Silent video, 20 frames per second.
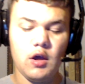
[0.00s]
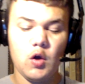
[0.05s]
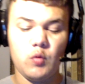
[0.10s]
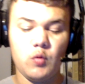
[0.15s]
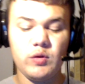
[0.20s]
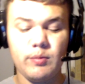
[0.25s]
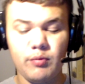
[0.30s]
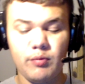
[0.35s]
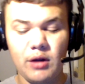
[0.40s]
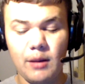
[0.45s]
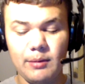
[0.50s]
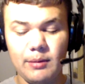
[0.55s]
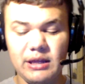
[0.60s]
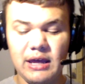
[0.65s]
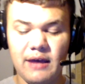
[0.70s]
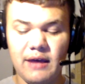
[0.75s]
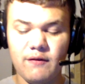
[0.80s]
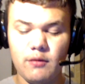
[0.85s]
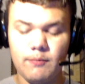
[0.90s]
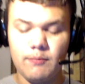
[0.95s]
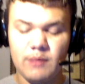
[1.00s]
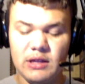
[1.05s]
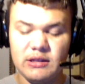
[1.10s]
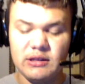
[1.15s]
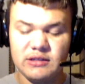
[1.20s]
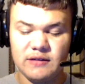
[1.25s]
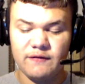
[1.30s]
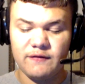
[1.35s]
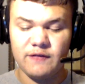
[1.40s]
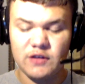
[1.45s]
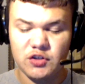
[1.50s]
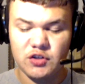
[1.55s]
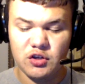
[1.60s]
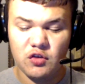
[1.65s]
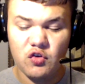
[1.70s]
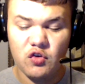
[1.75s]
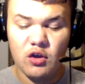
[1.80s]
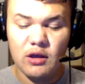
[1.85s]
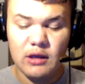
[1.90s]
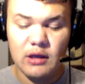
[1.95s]
we probably haven't been
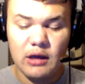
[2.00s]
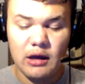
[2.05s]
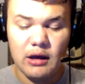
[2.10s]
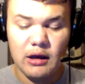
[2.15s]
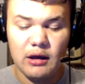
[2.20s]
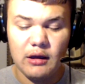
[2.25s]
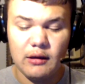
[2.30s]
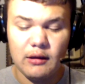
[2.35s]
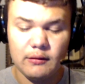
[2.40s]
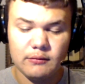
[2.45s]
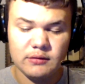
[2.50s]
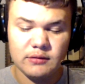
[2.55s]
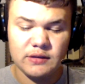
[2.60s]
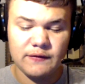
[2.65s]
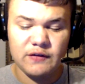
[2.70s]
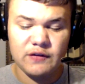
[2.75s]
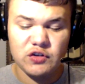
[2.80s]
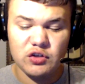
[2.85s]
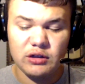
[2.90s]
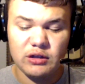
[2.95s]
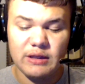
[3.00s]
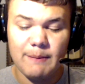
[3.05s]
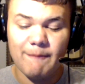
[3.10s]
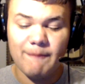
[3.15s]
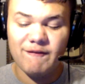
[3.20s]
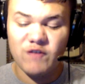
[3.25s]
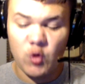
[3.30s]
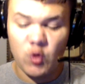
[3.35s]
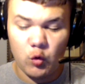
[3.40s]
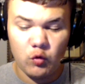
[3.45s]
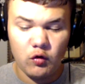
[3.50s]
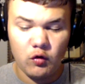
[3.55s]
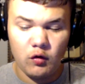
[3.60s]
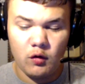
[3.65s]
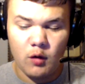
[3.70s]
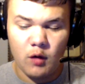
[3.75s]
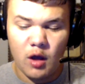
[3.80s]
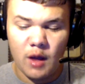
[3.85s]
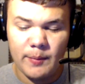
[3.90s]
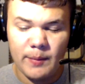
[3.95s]
sufficiently
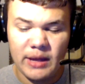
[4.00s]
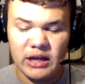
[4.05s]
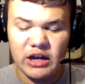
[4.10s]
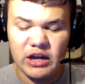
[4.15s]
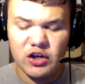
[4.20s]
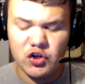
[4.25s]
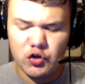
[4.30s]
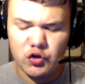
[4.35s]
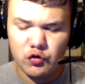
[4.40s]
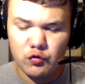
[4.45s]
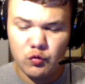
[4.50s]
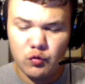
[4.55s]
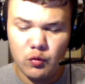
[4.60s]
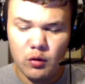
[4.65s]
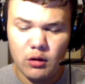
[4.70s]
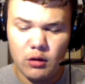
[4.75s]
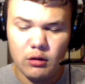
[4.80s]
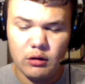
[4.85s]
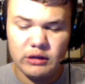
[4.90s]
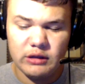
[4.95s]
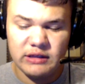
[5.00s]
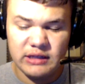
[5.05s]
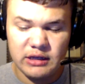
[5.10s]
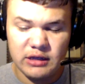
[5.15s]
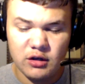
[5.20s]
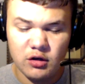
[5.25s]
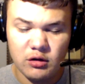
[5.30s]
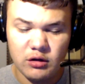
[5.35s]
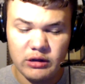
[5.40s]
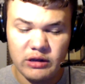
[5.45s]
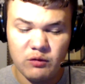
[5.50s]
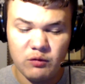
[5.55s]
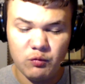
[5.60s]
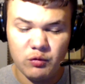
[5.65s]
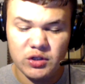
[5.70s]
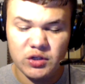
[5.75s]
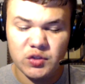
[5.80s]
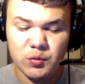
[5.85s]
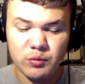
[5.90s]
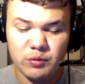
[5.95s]
vocal about a new year in
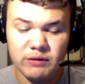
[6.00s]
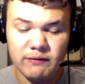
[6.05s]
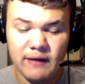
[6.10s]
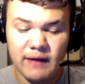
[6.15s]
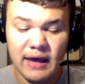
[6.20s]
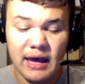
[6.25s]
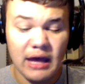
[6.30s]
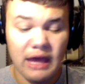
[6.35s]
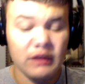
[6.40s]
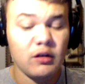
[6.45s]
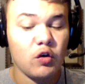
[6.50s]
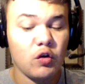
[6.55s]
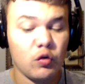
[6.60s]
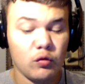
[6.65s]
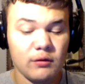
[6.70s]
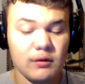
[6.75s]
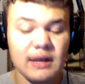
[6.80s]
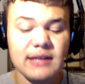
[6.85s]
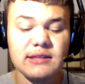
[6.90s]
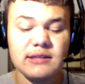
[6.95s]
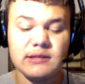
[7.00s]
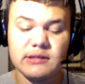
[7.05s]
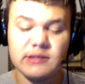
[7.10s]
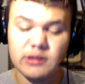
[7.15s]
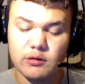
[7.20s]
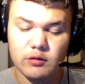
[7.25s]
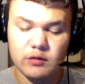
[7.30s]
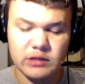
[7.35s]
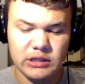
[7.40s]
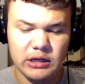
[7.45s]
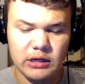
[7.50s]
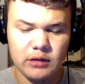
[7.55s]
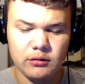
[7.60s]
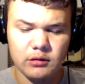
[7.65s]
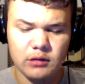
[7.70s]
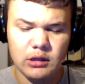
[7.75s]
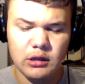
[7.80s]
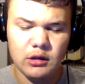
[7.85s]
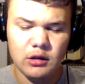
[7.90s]
which we've had Horizon Zero Dawn,